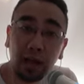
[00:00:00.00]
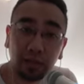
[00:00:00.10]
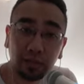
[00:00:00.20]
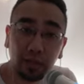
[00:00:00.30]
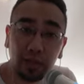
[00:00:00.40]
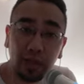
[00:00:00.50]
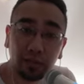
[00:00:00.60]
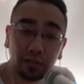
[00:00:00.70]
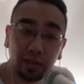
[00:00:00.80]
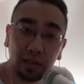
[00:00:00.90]
I'll see you
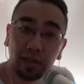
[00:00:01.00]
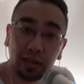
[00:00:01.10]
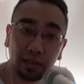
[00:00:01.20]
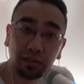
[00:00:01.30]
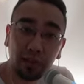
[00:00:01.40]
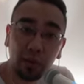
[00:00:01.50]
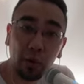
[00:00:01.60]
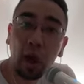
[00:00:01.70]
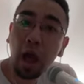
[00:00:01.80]
guys in the next video.